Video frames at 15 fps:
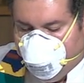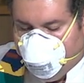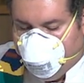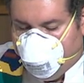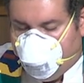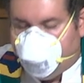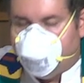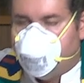
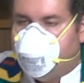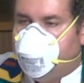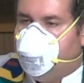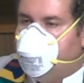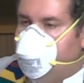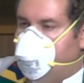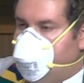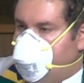Not the same
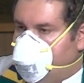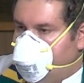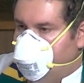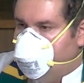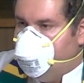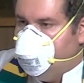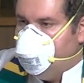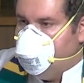kind of hunger
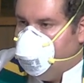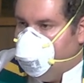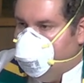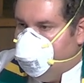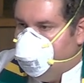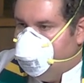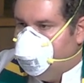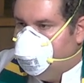you get,
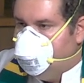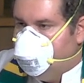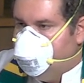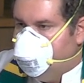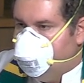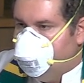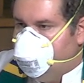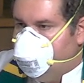
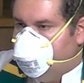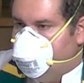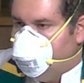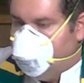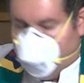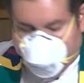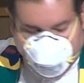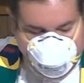
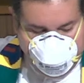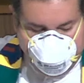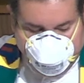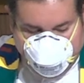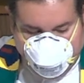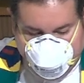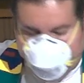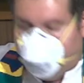well,
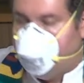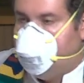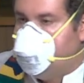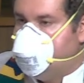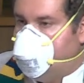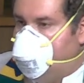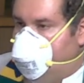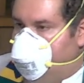in the next
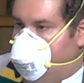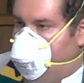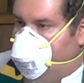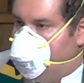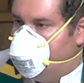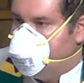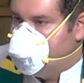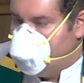half hour
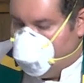or so.